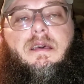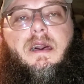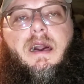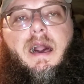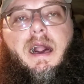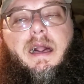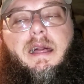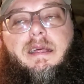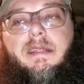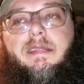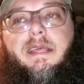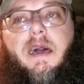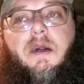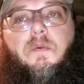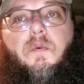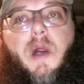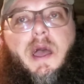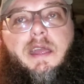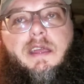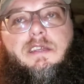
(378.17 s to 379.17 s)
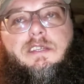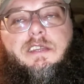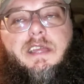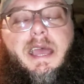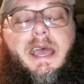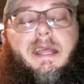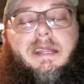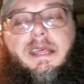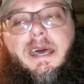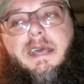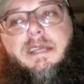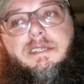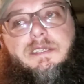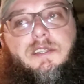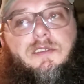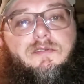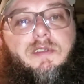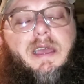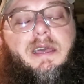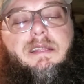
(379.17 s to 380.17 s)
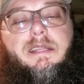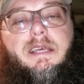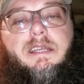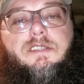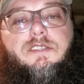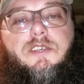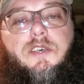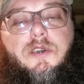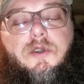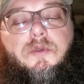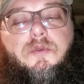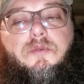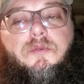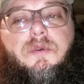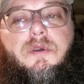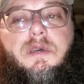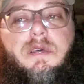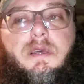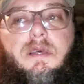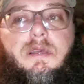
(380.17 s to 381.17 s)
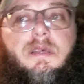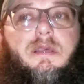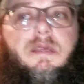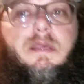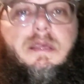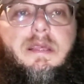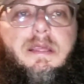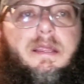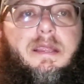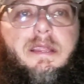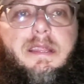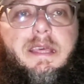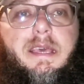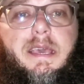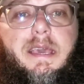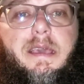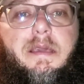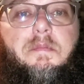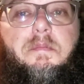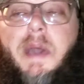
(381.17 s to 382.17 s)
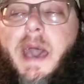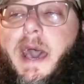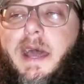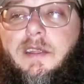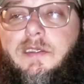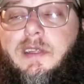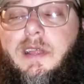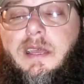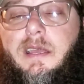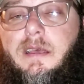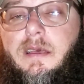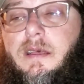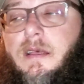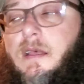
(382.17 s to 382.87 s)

that wires your headlights directly to the battery.